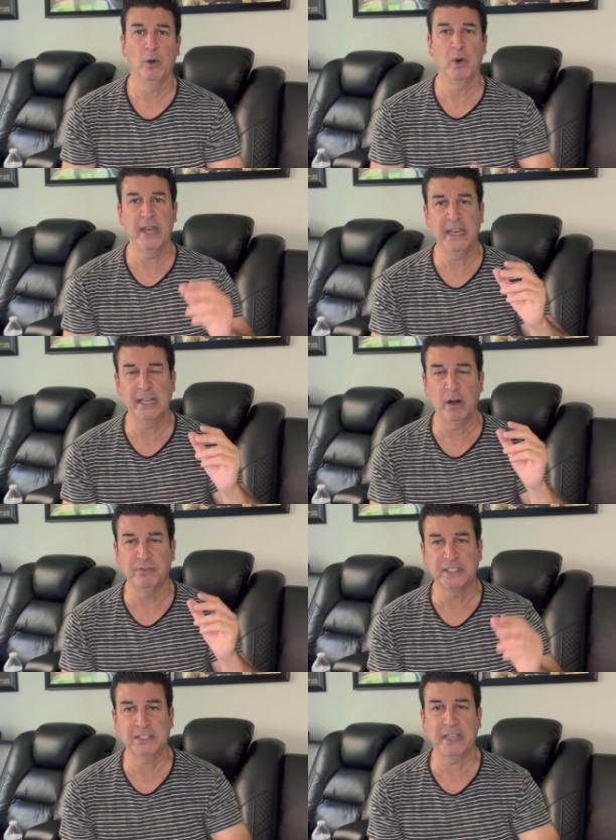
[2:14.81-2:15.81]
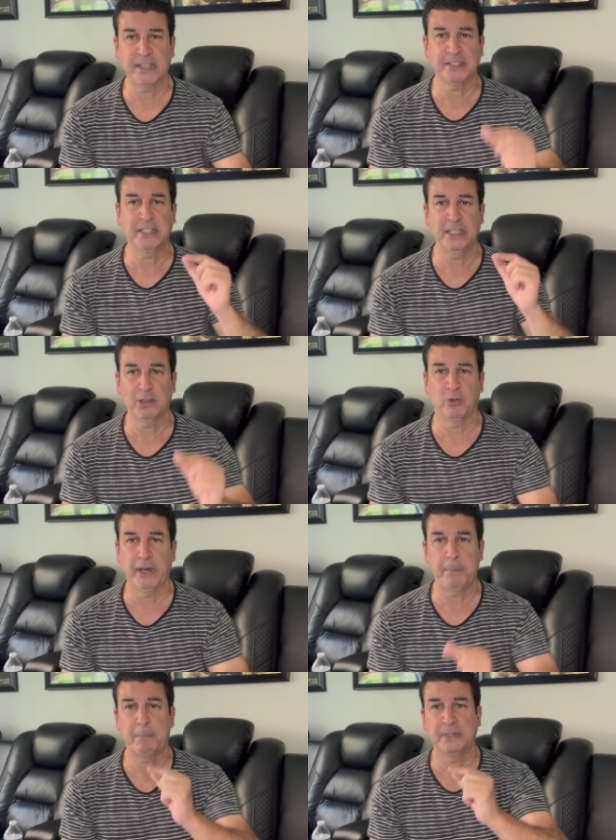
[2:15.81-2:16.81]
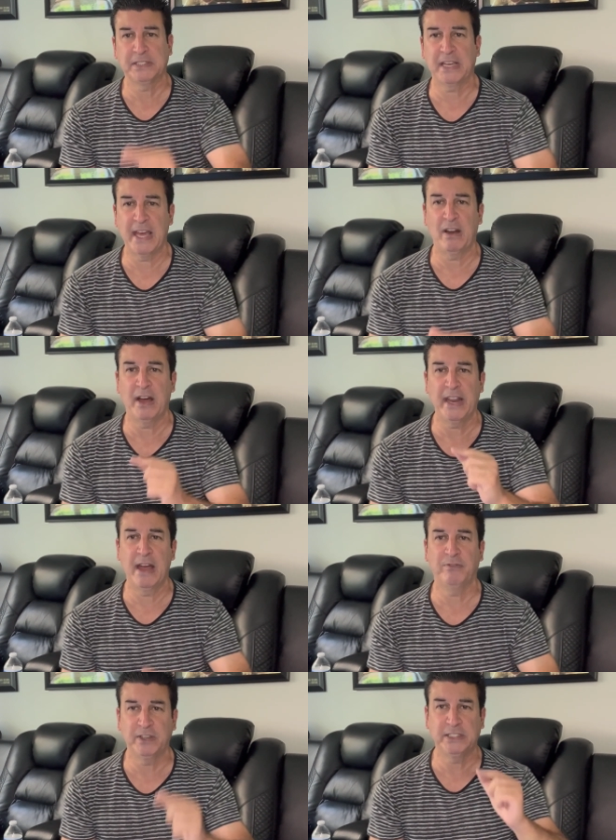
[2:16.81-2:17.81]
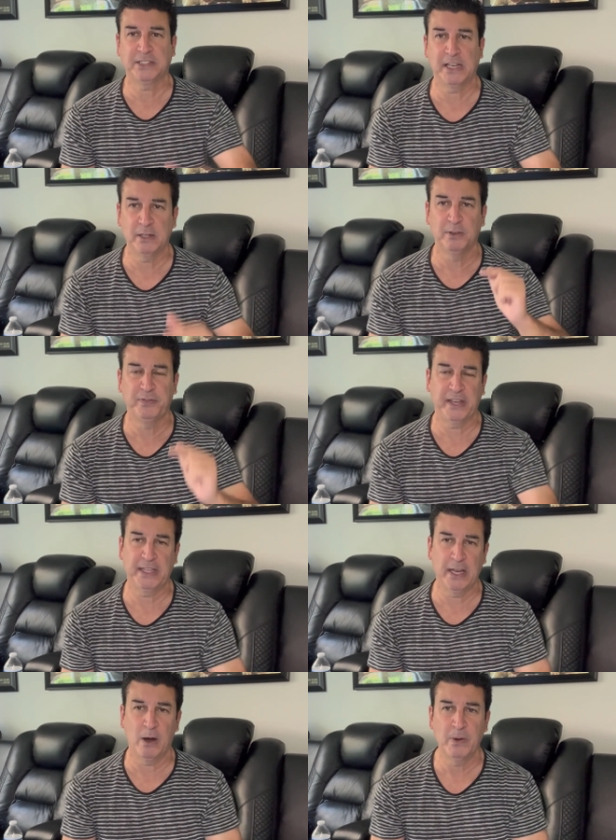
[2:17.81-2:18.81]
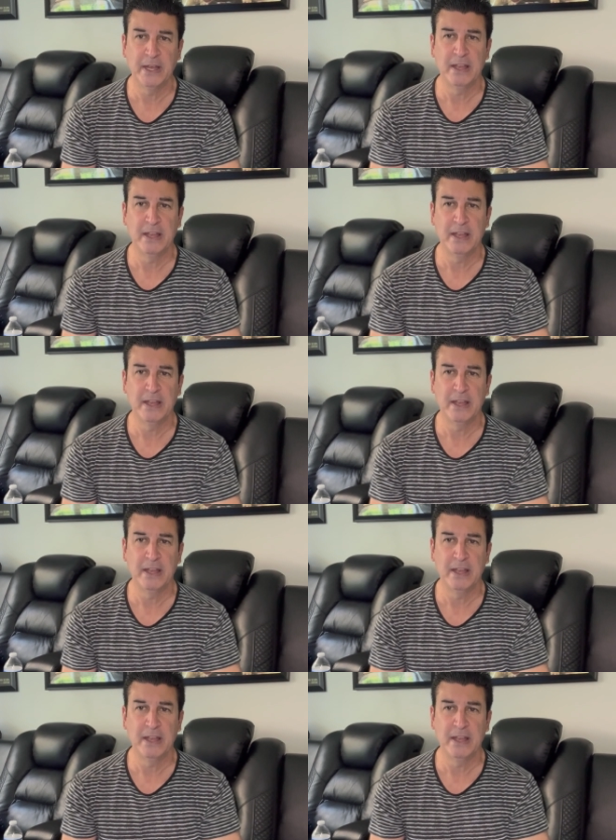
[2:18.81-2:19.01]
We're hitting over 63% on every single video.